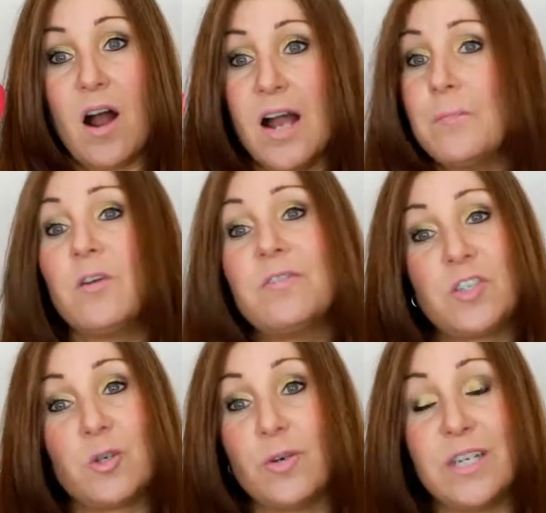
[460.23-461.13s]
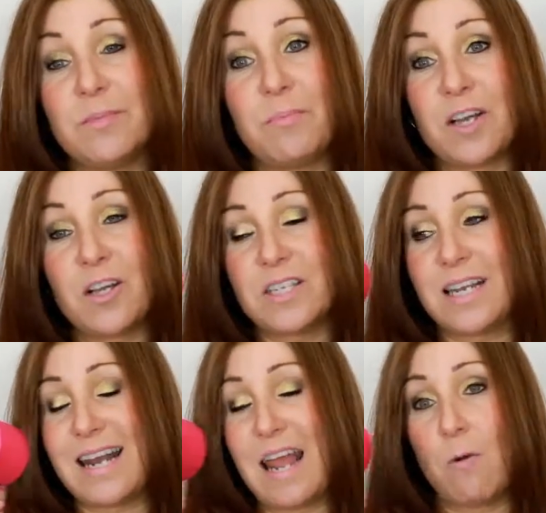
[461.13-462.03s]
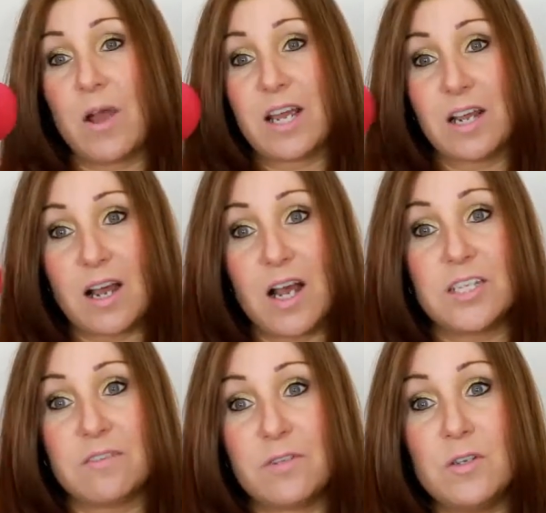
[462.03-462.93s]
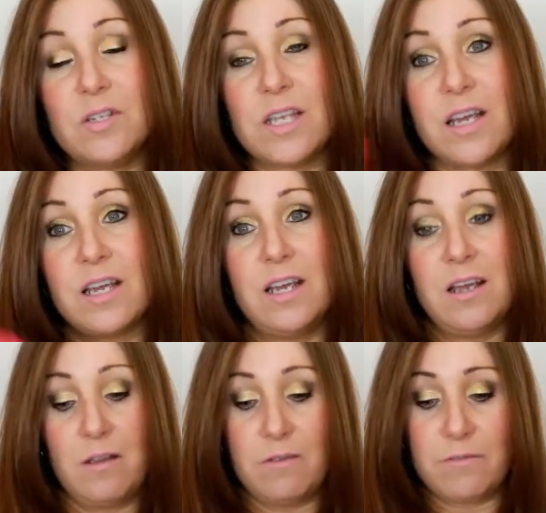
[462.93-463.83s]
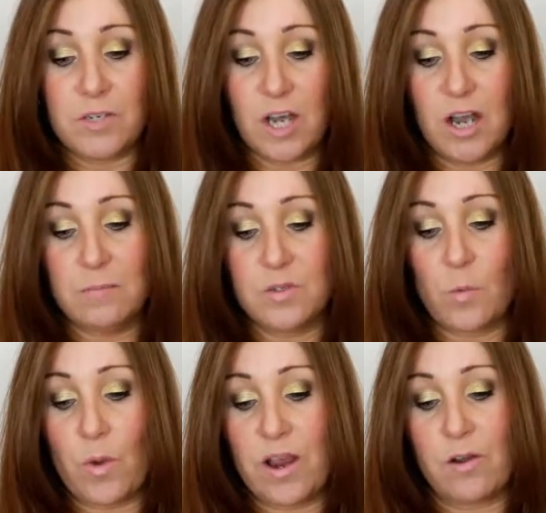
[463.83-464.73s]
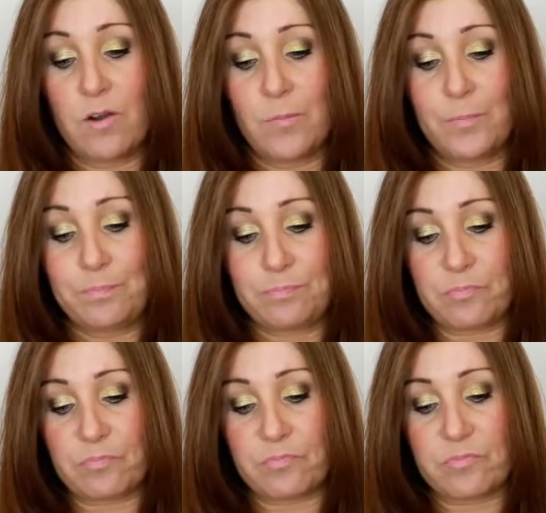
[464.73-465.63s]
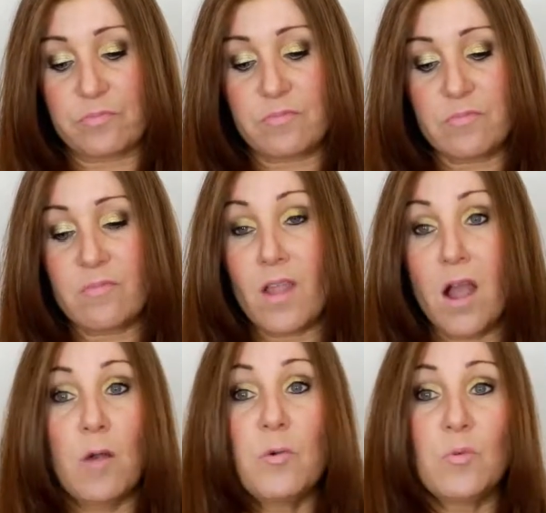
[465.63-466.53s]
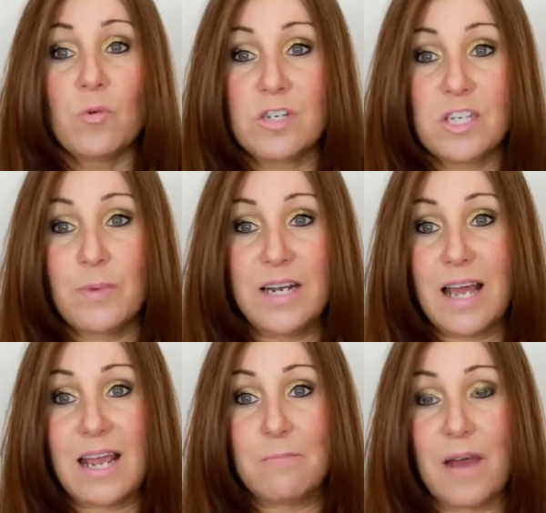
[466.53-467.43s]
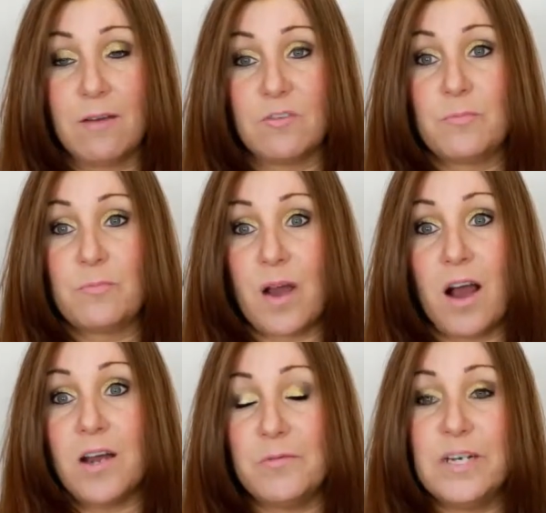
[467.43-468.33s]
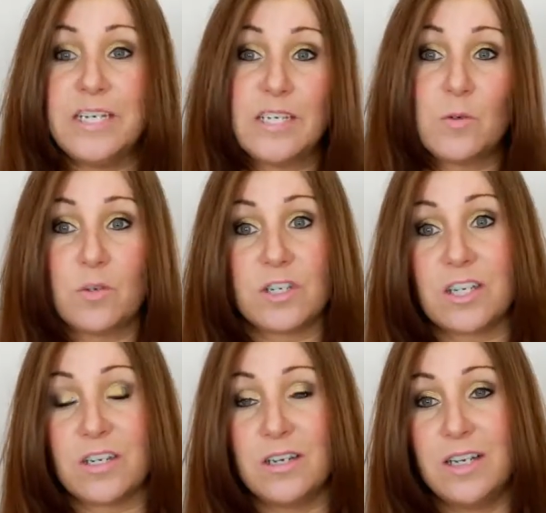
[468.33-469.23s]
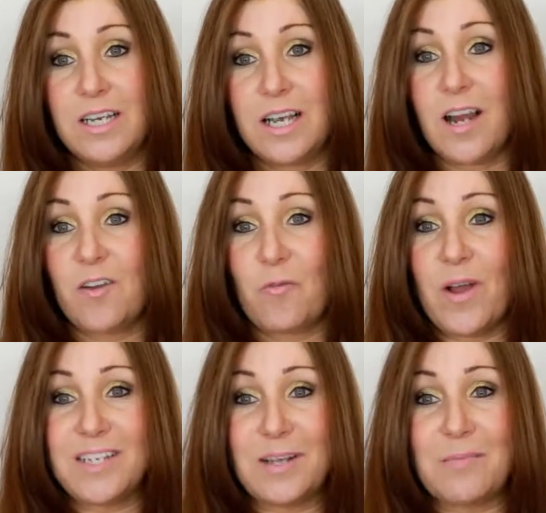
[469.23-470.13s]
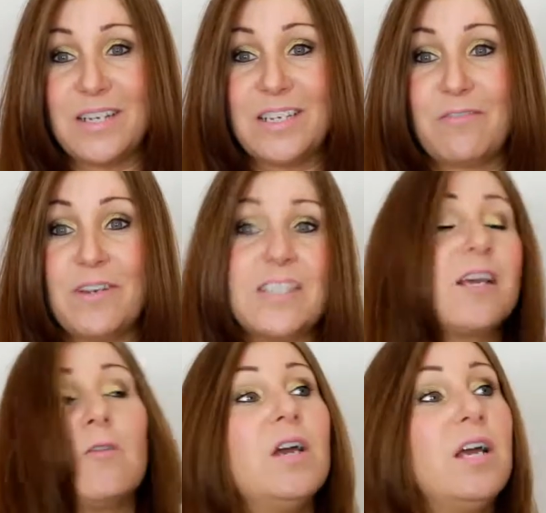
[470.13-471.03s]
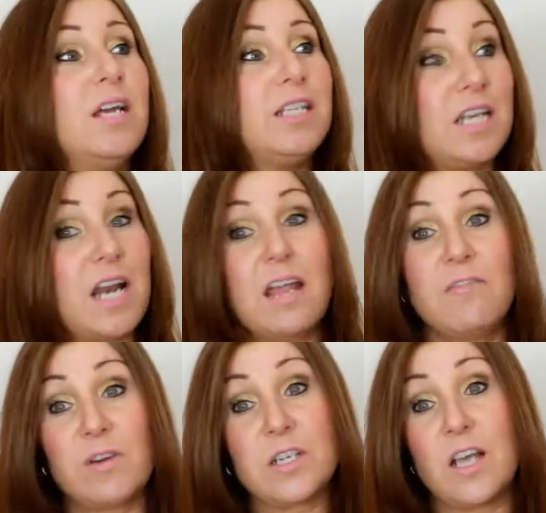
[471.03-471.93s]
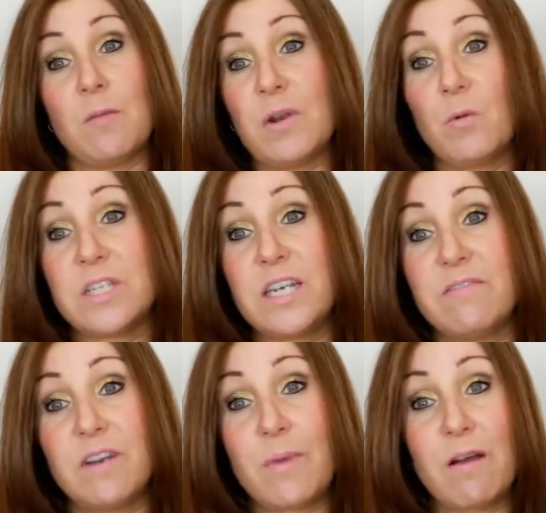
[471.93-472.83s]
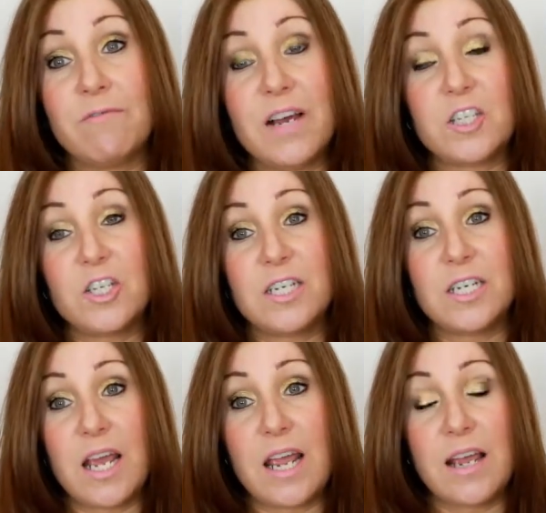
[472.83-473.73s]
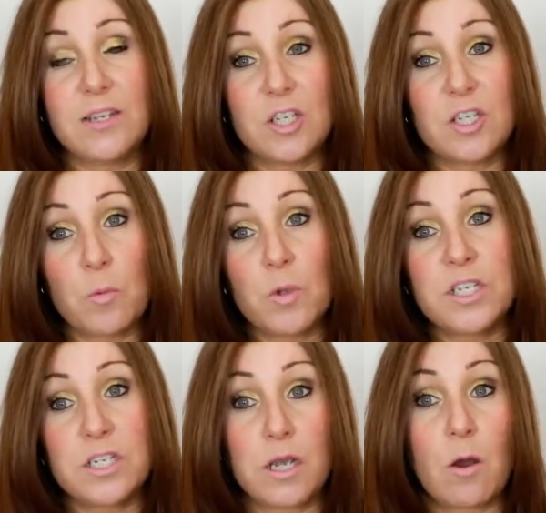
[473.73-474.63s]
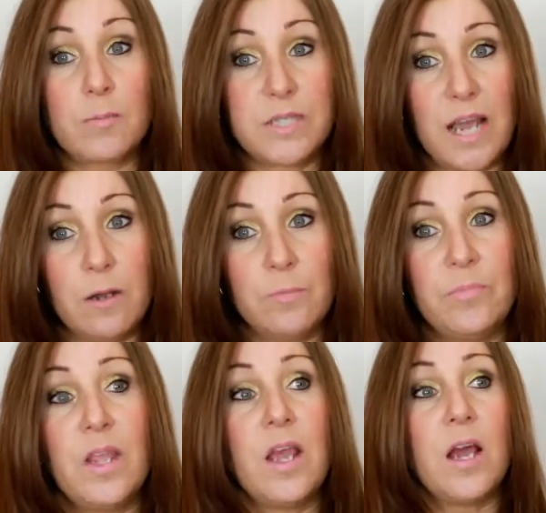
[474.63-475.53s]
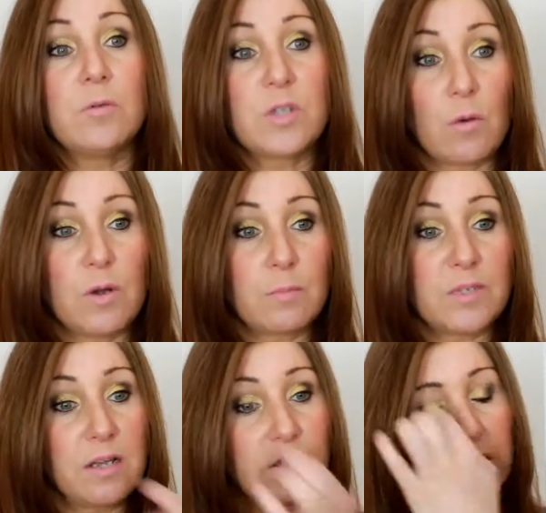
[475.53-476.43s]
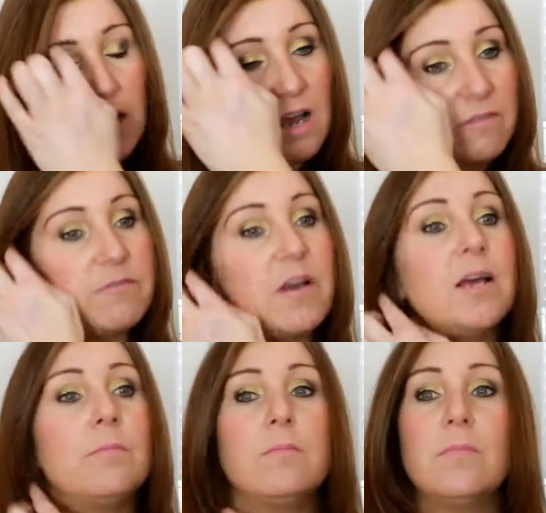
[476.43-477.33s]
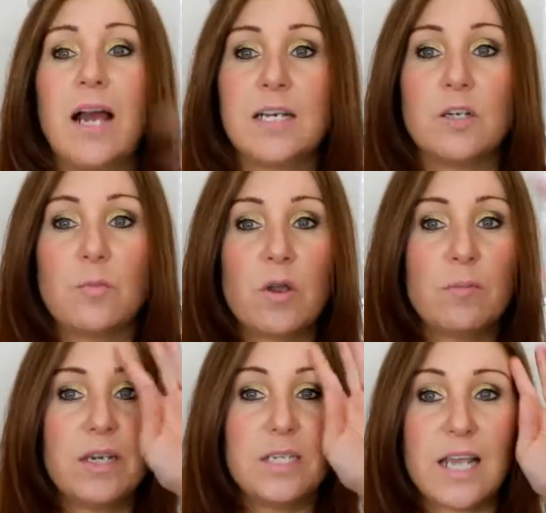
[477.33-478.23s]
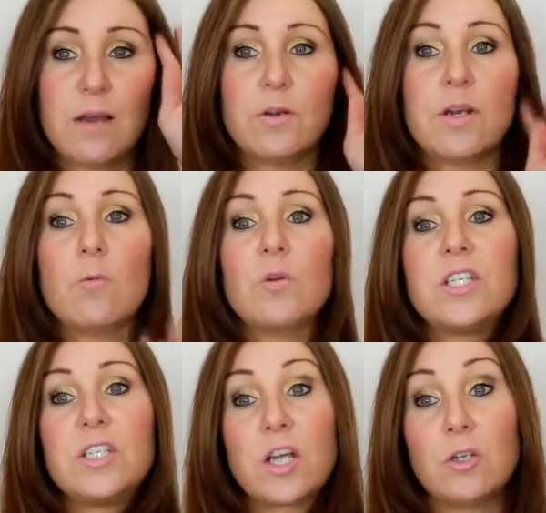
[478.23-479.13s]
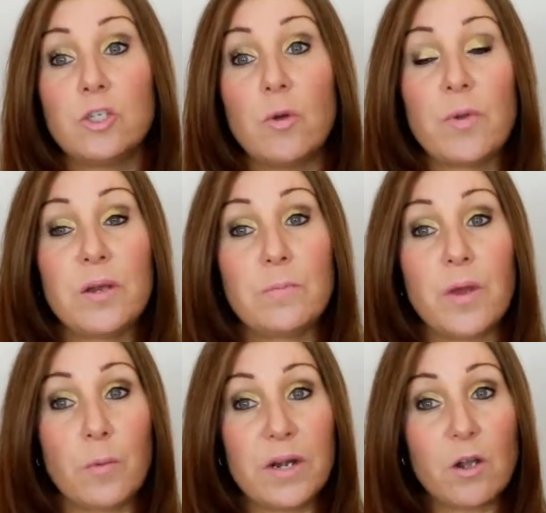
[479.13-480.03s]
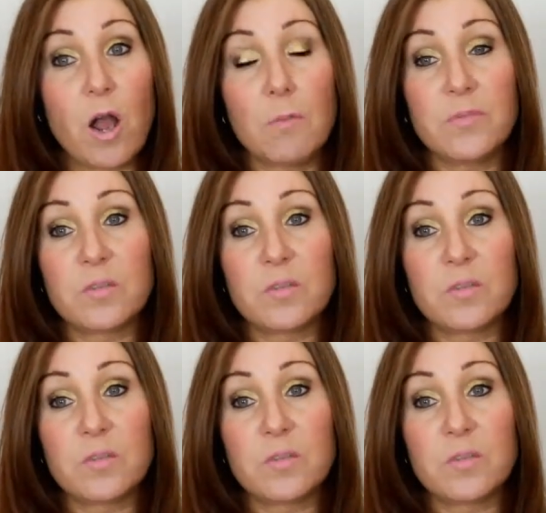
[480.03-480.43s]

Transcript: I'm overjoyed because now I can kind of use it for times where I wouldn't want to spend £8, but I really did want to kind of wear something different. So today, for example, it wasn't even about fashion today. I wanted to go uptown. I was going uptown to have, I had an appointment in town and I wanted to go shopping. But when I got up